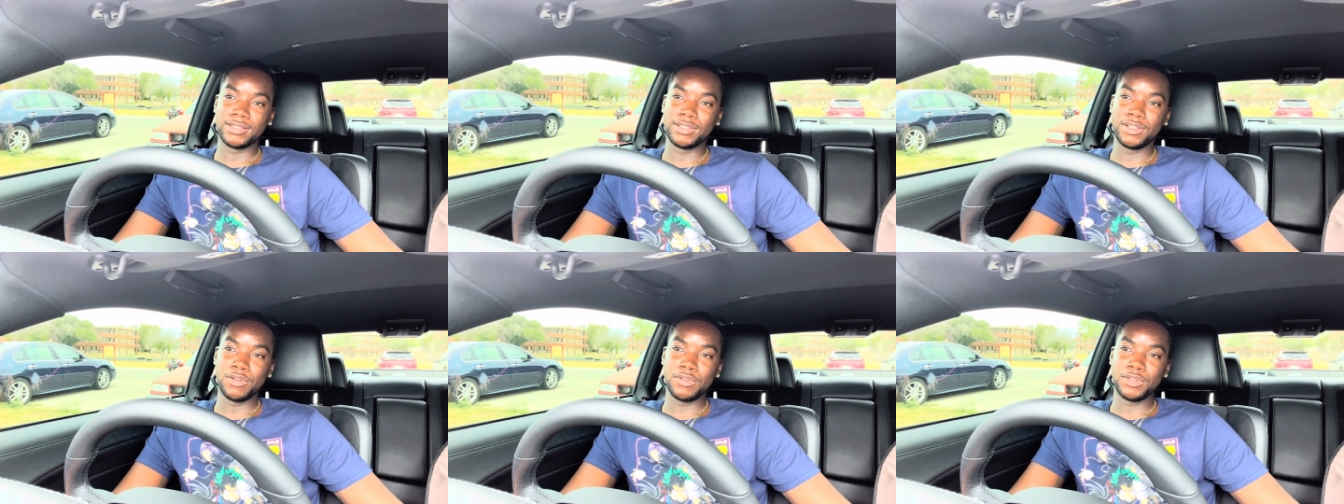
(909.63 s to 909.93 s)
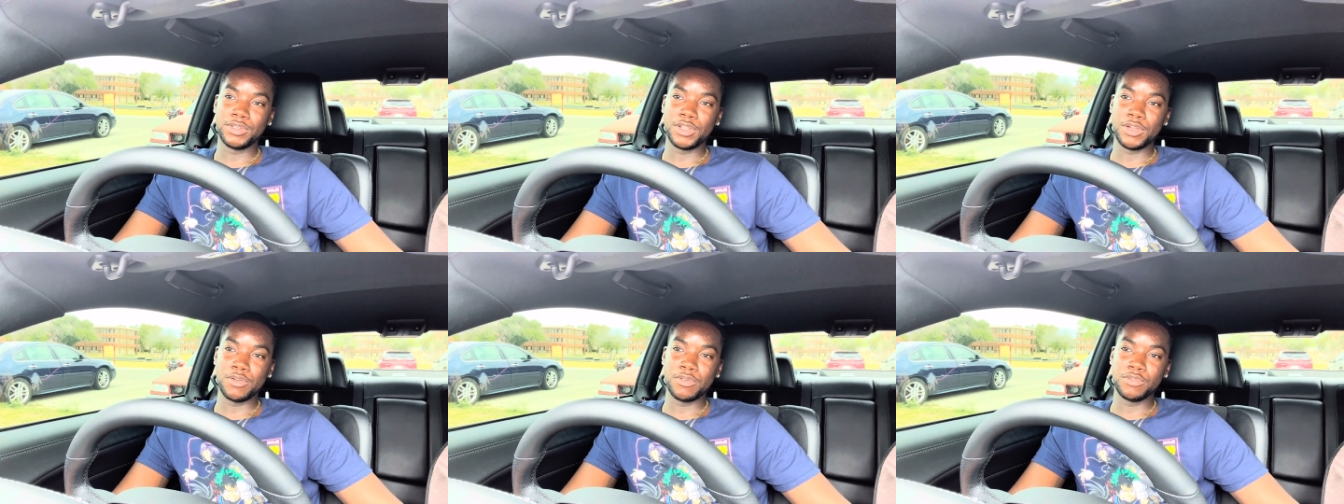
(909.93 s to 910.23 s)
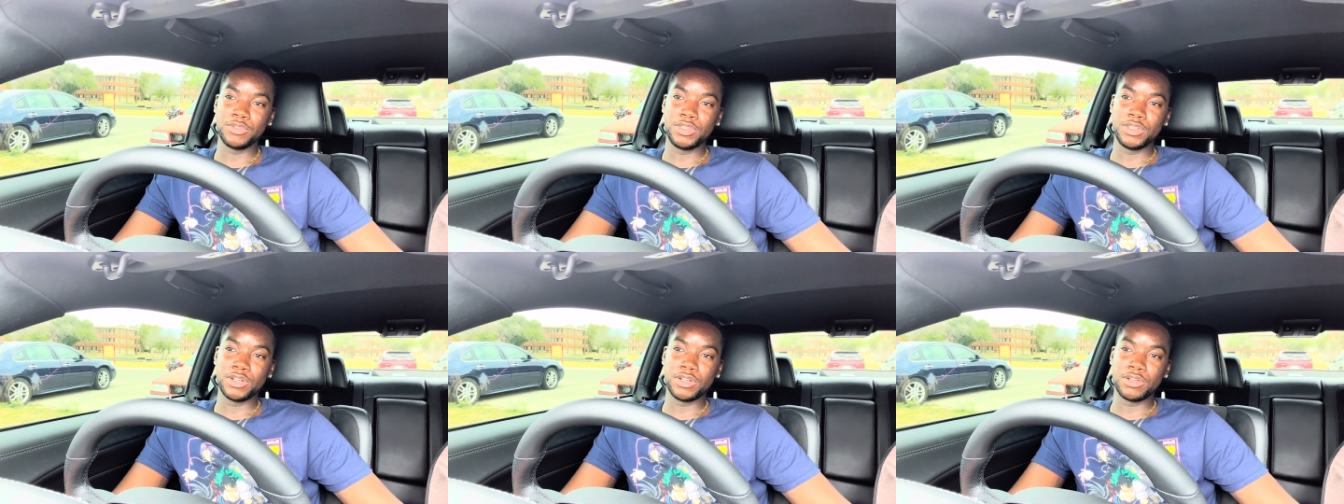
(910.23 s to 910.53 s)
don't,
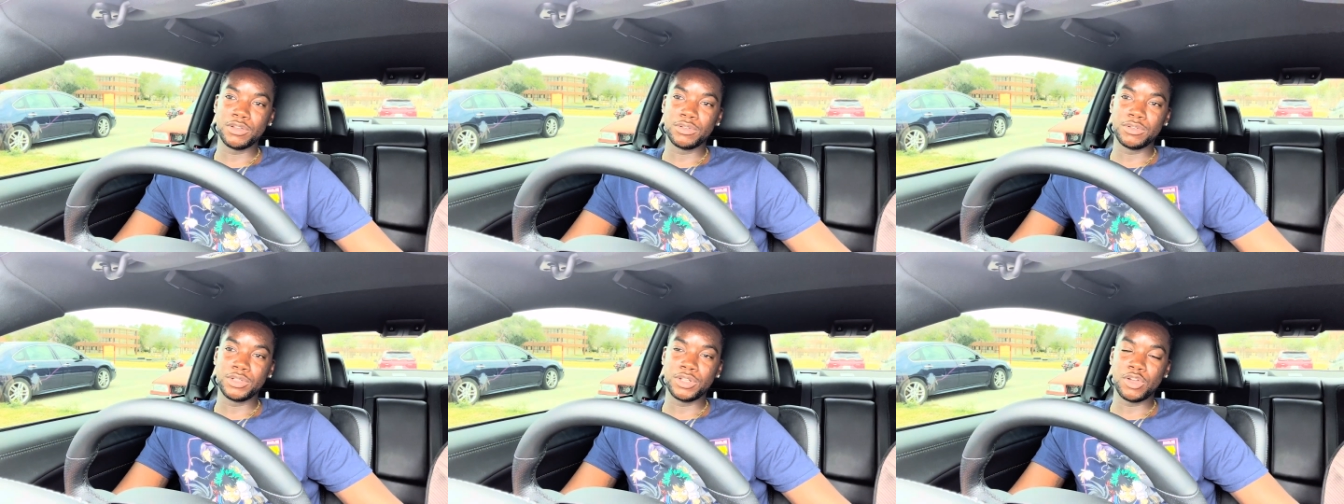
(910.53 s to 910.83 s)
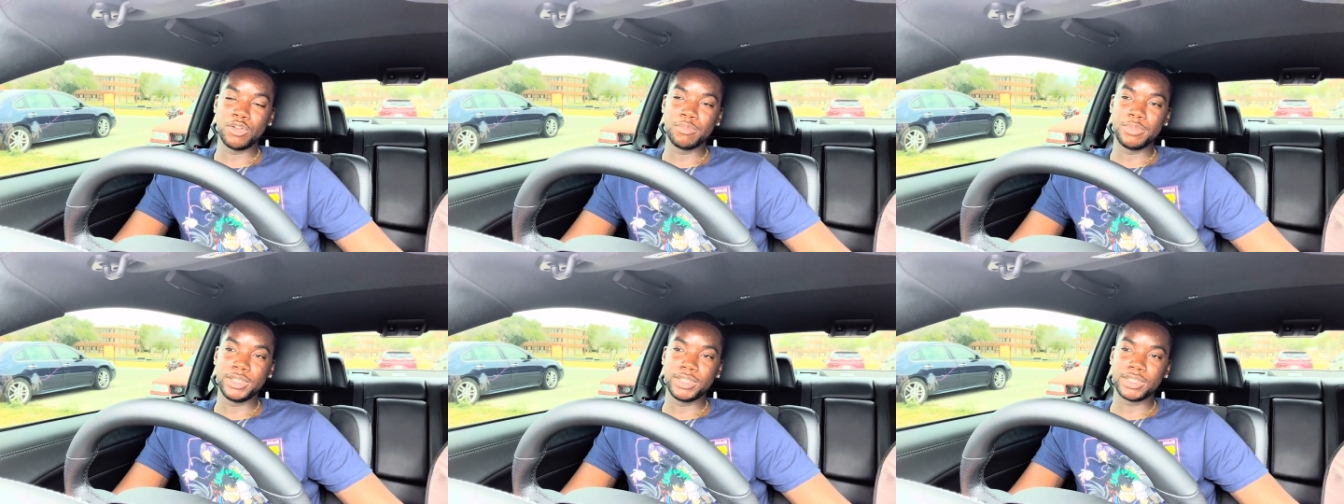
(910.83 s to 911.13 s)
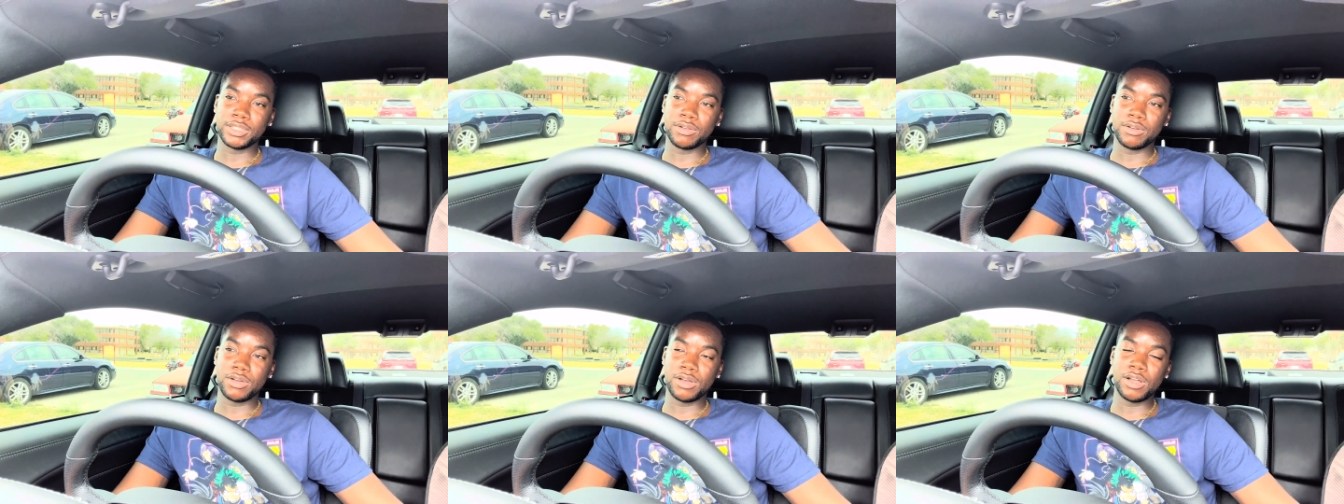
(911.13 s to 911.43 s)
don't, you know, don't be
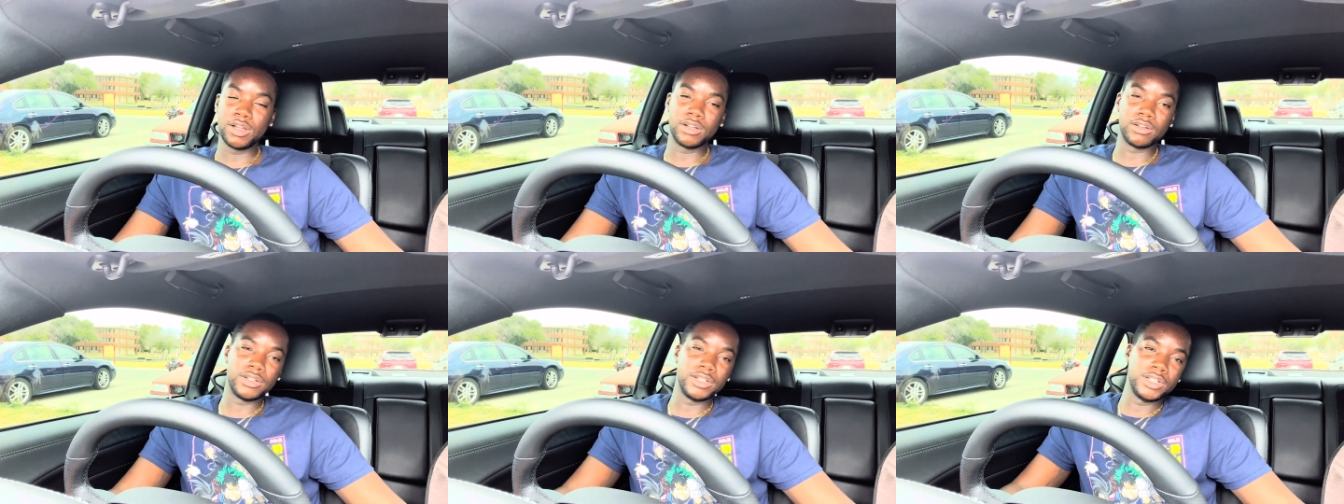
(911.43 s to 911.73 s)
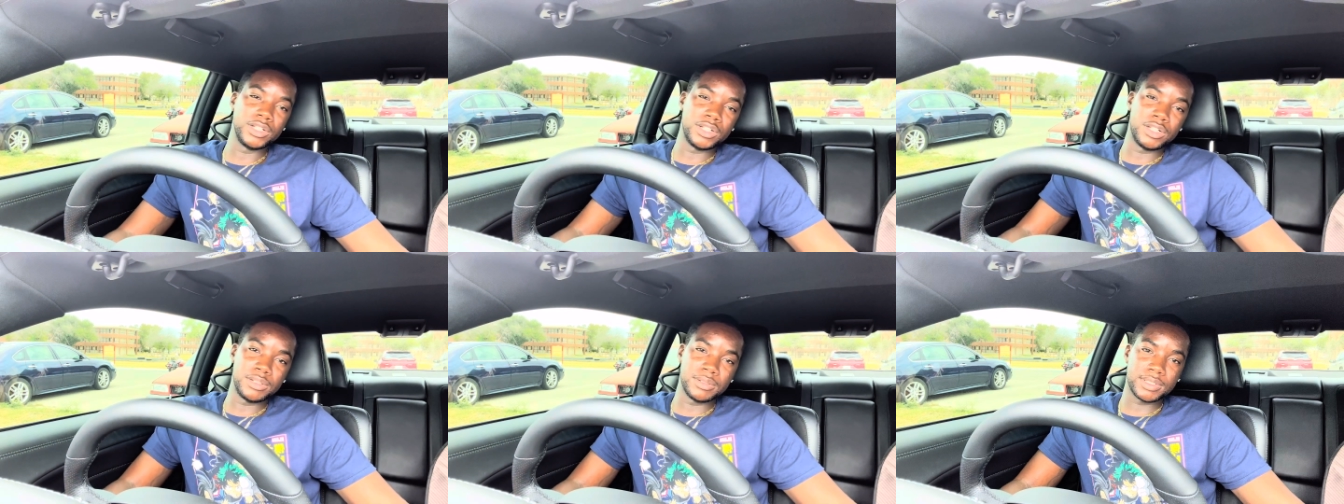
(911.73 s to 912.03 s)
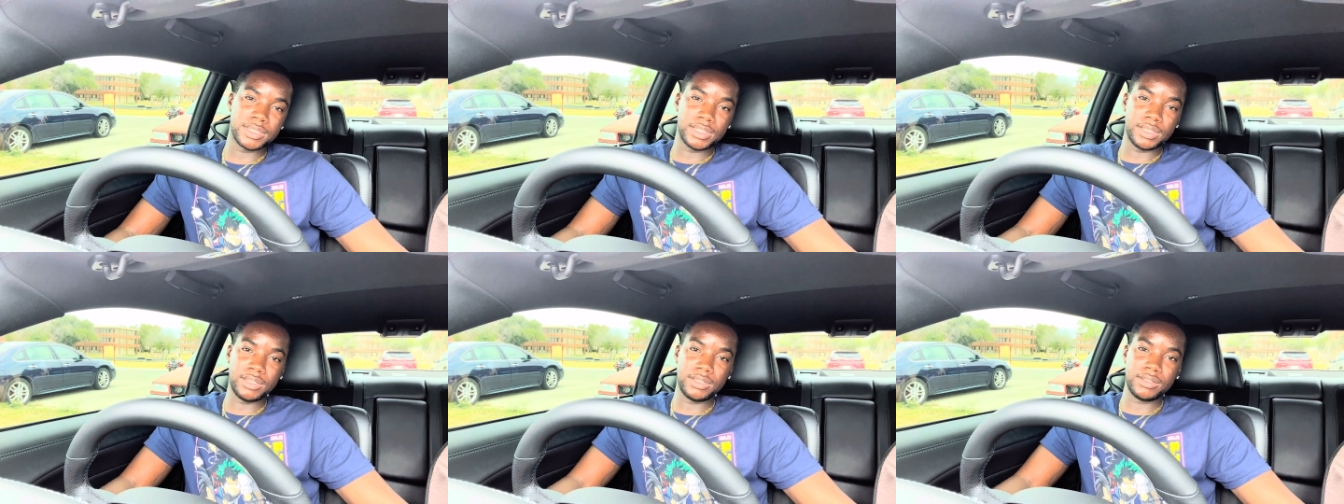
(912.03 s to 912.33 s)
so hungry. You know what I'm
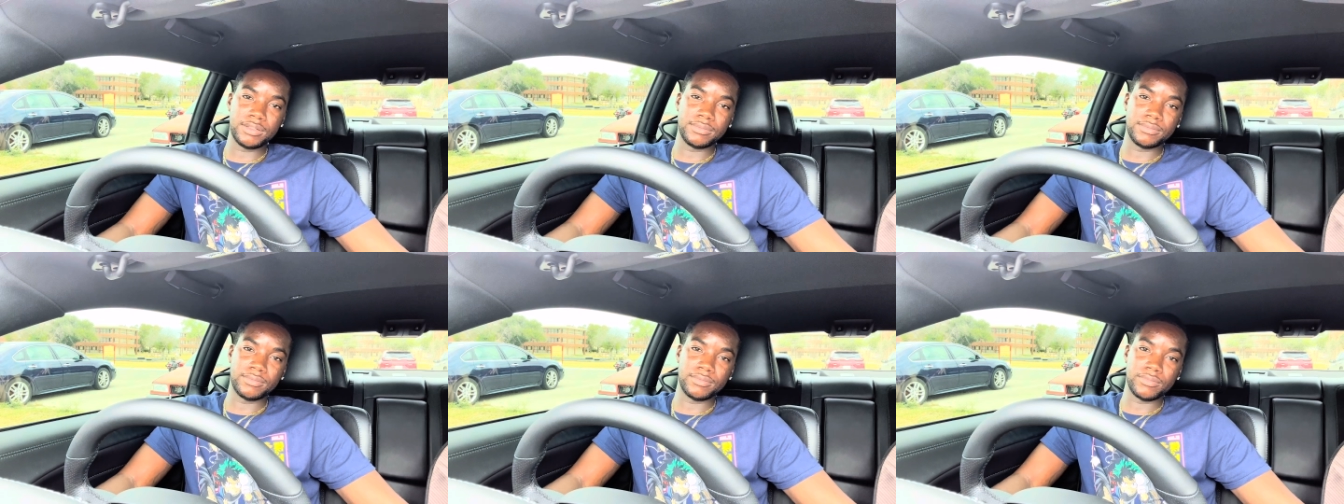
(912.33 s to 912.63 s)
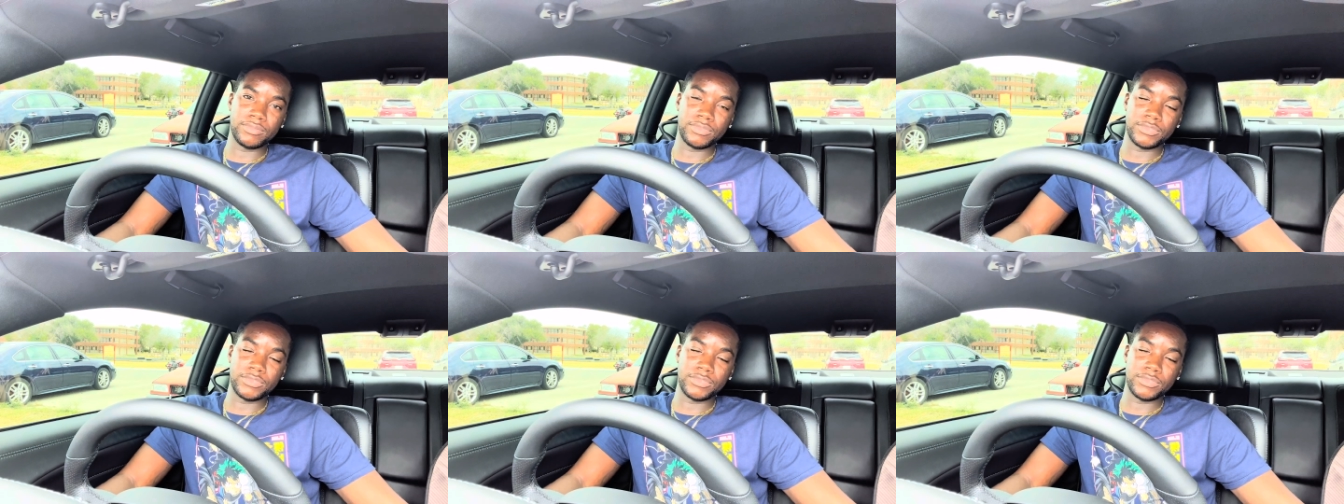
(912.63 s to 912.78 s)
saying?